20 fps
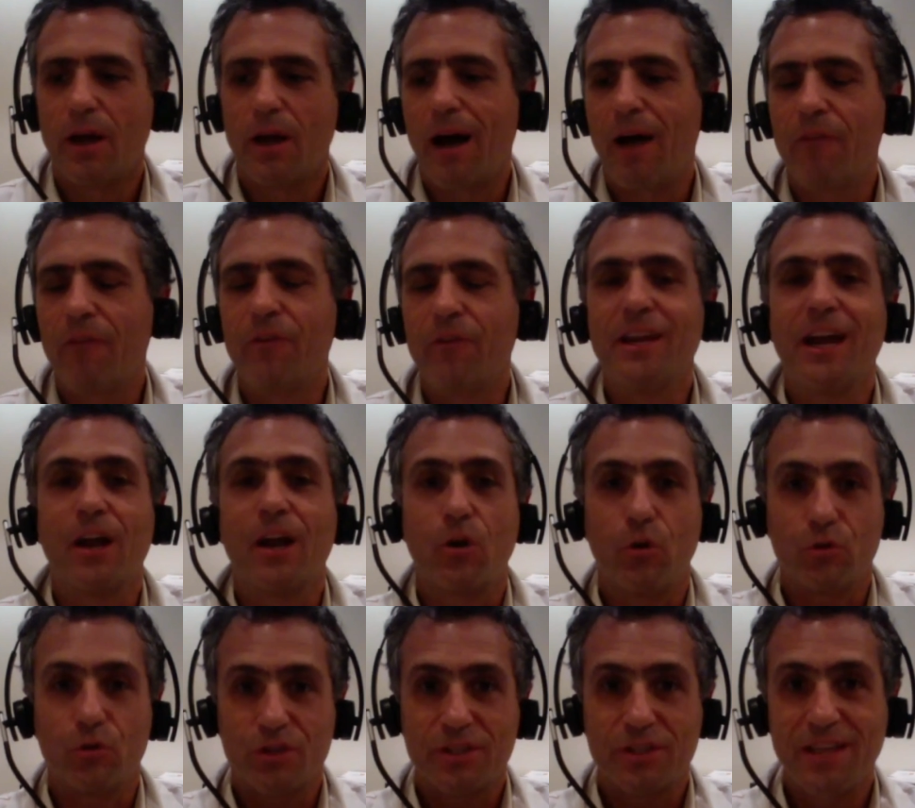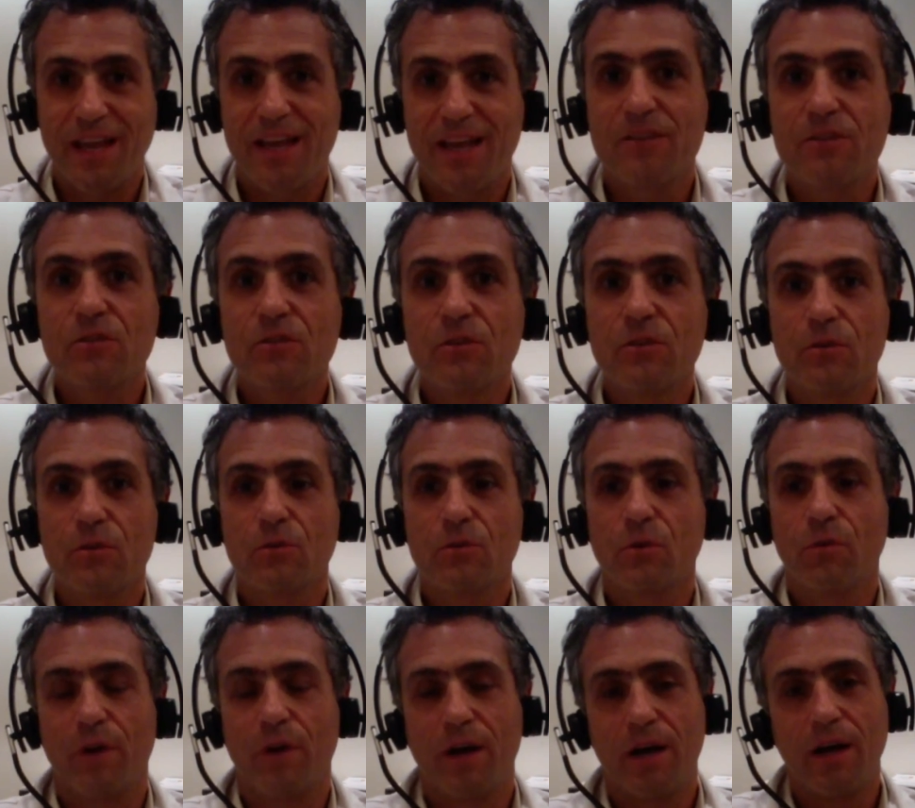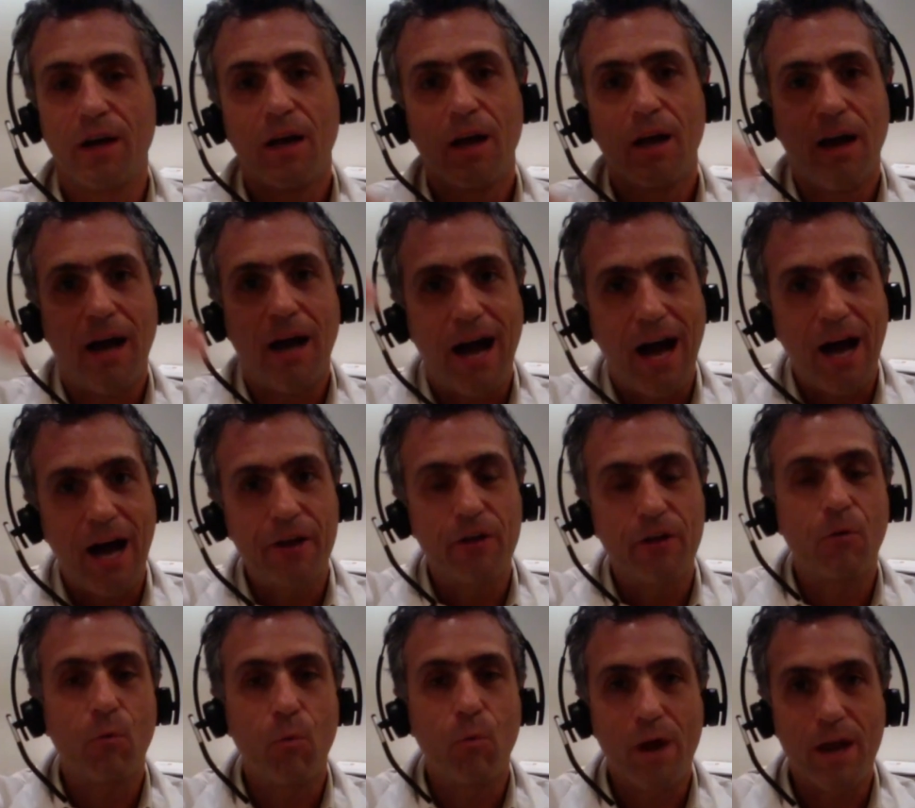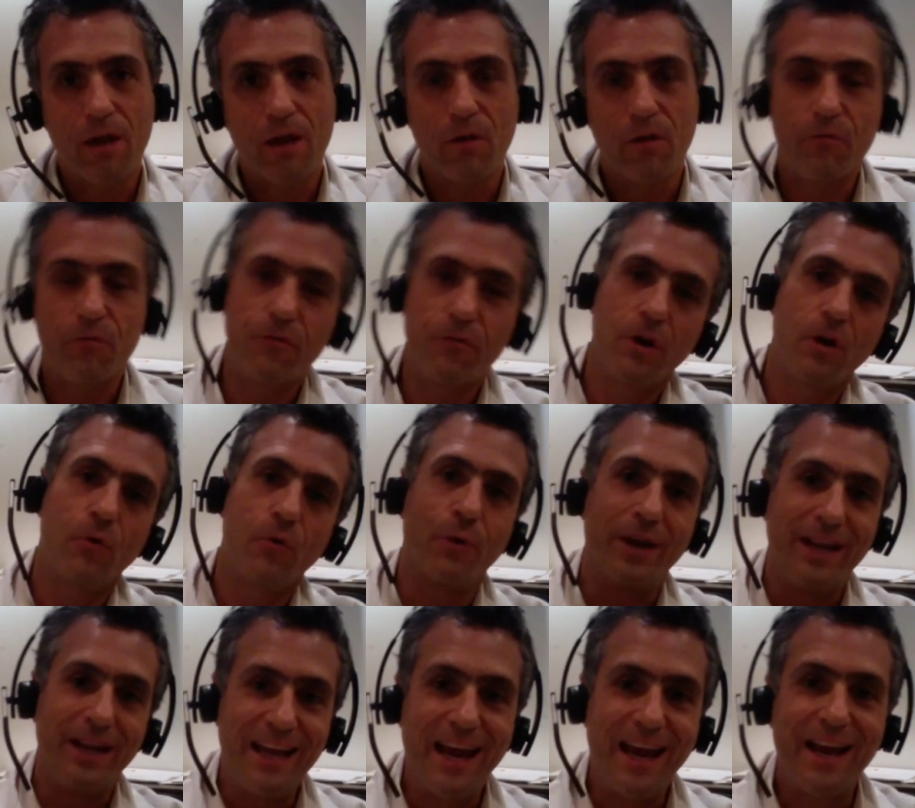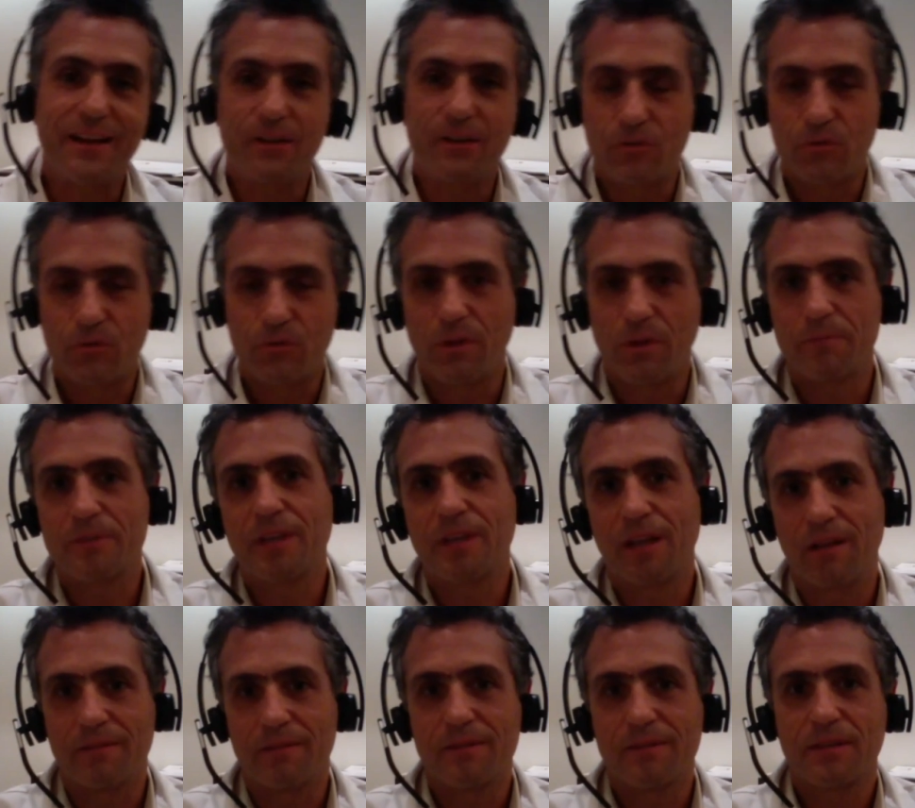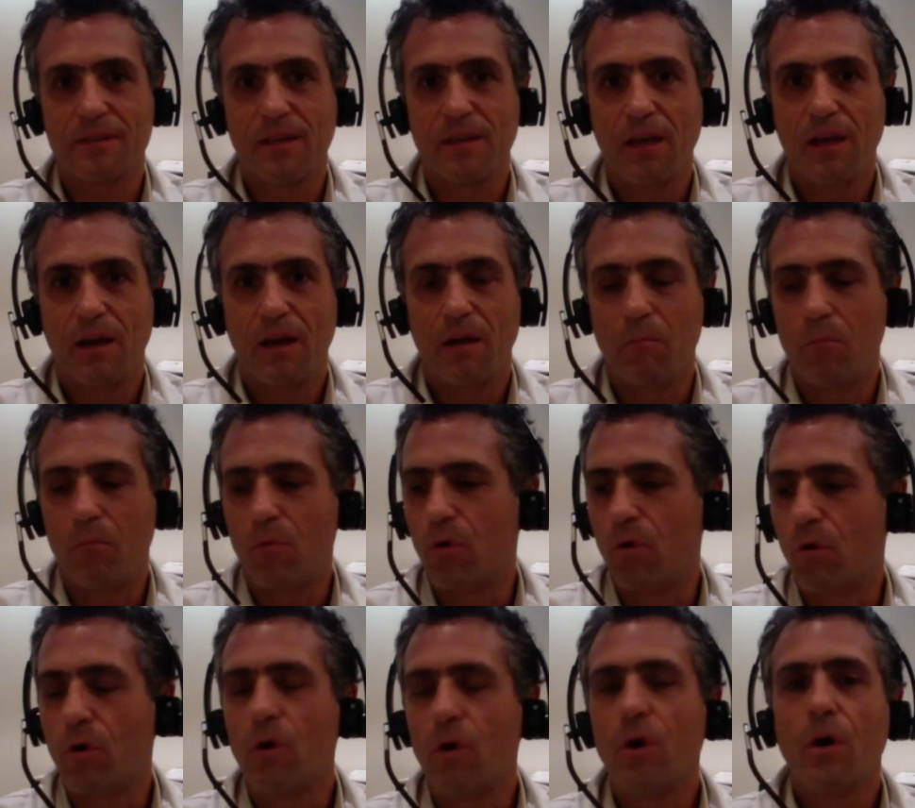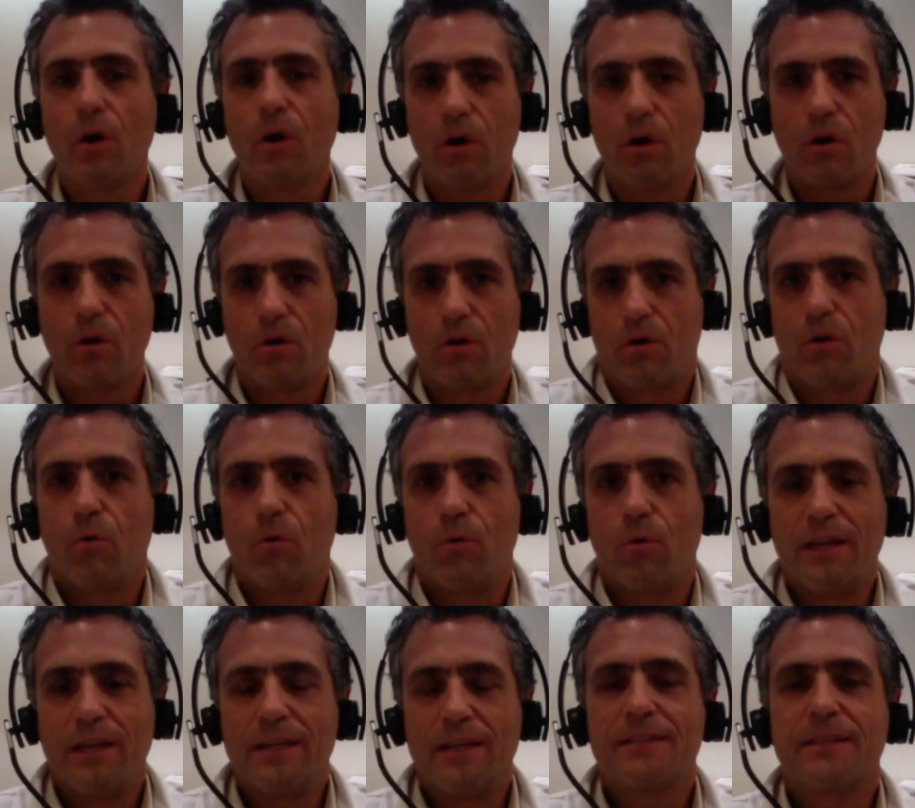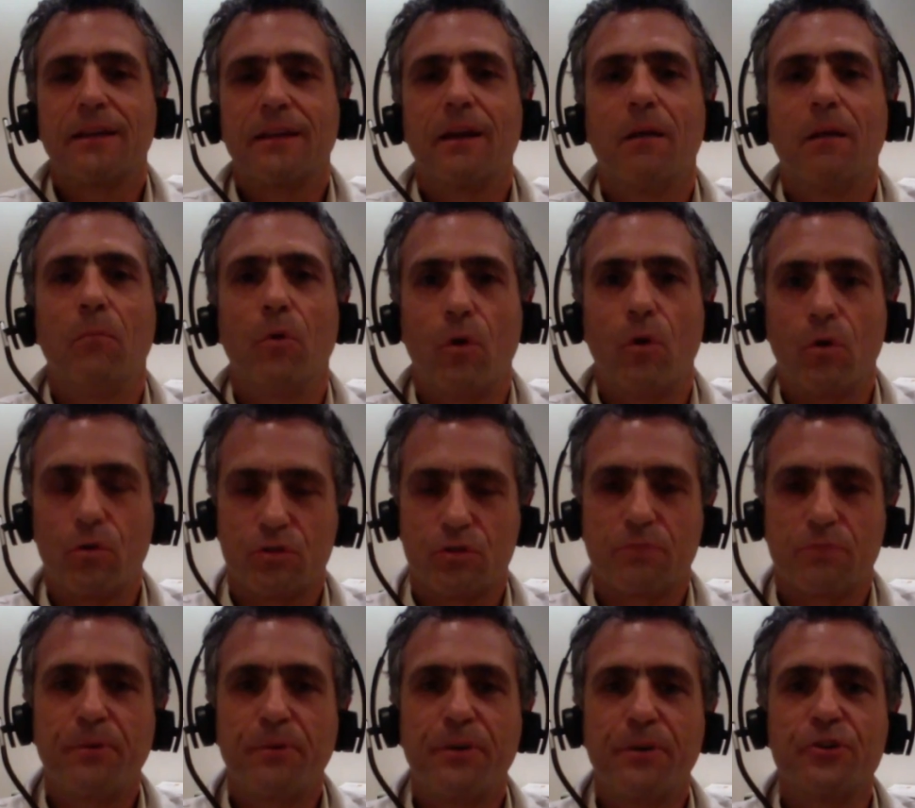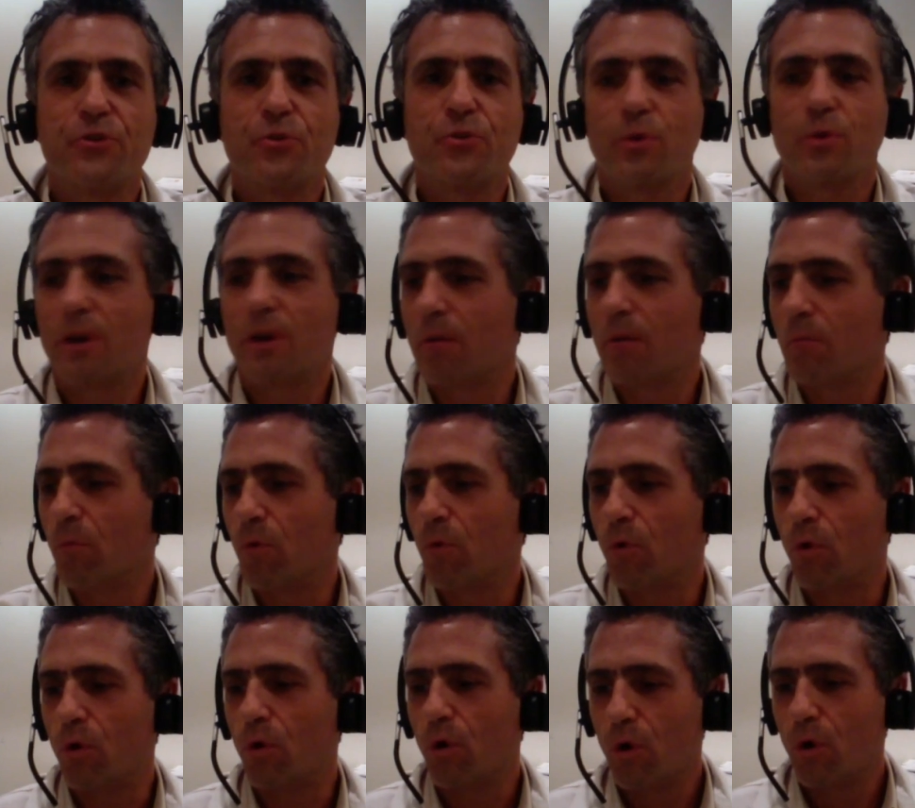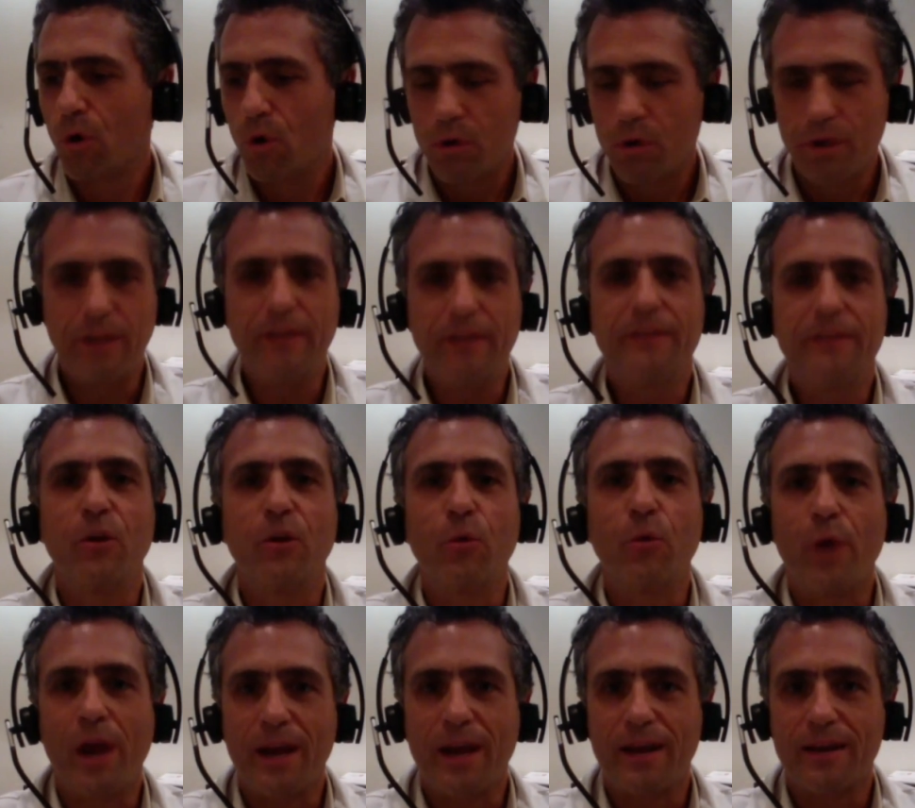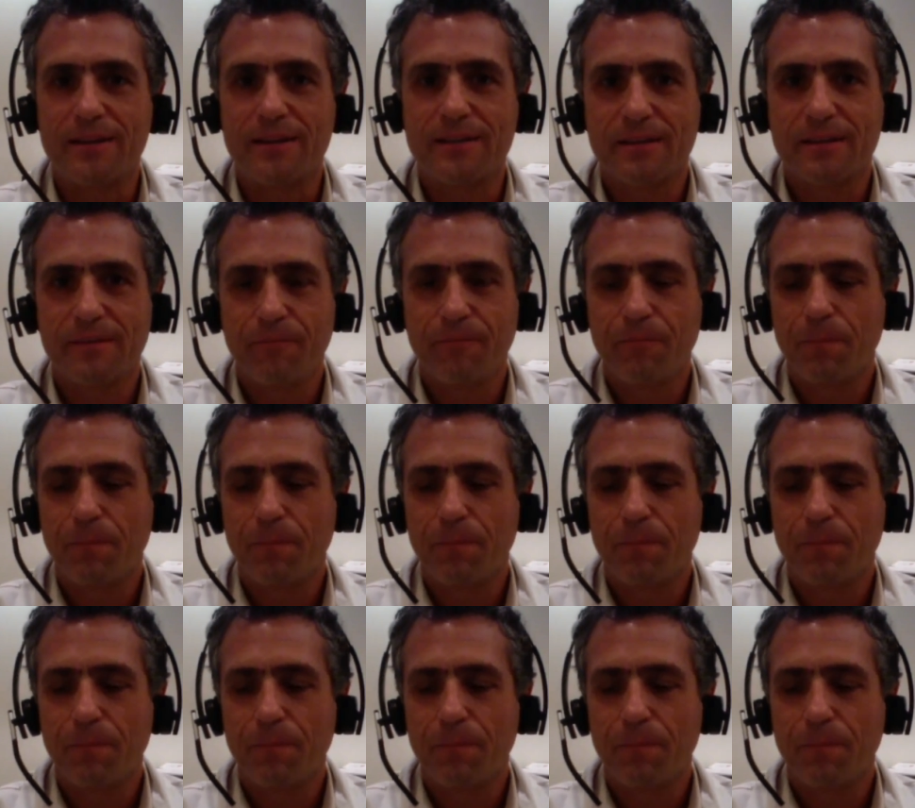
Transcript: having a consensus of a higher way of relating to themselves, a more holistic, a more spiritual, a more integrated,